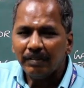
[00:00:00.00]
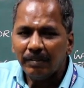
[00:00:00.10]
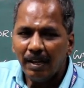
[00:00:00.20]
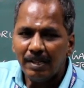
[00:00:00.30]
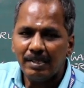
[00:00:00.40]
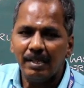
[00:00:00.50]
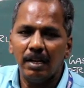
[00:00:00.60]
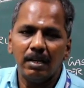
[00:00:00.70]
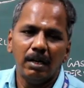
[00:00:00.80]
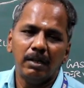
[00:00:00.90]

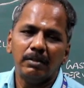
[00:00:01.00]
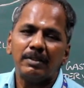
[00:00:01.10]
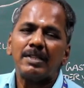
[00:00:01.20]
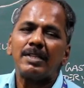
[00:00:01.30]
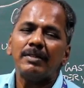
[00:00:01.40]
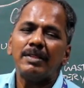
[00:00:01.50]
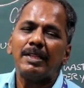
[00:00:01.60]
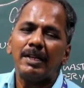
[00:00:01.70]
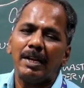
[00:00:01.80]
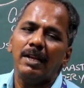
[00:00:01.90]
facial nerve, the
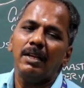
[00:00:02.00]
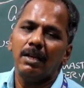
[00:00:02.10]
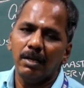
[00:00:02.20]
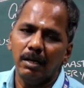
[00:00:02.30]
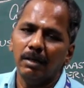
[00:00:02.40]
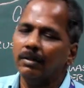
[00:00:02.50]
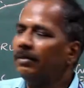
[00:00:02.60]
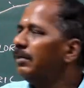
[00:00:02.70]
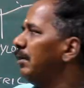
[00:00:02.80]
seventh cranial nerve.